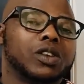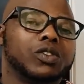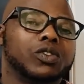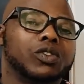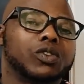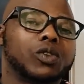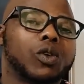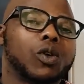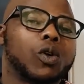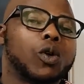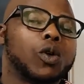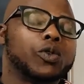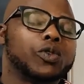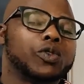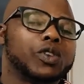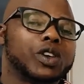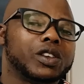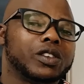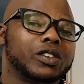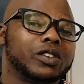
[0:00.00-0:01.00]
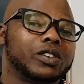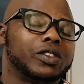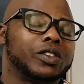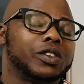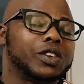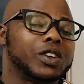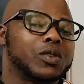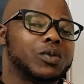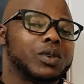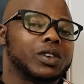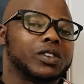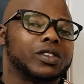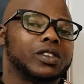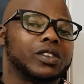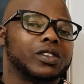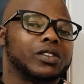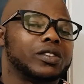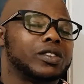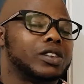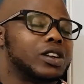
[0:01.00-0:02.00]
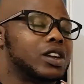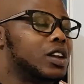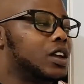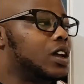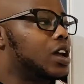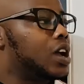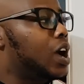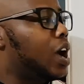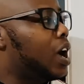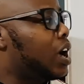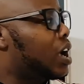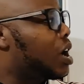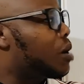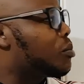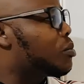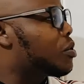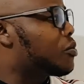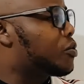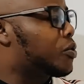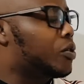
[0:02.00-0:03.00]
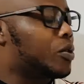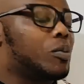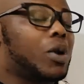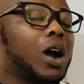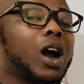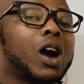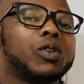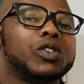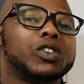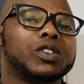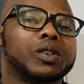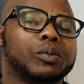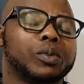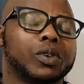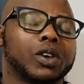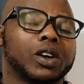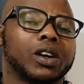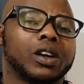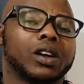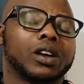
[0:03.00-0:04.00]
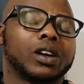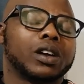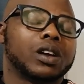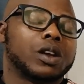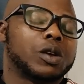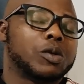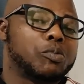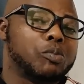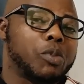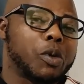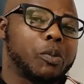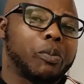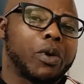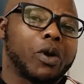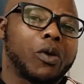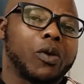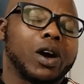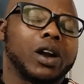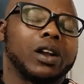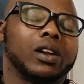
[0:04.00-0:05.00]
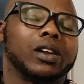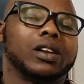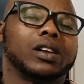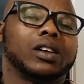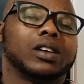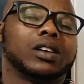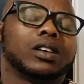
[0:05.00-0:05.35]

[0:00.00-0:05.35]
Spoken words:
So all these 3 questions are coming from Algebra paper 1.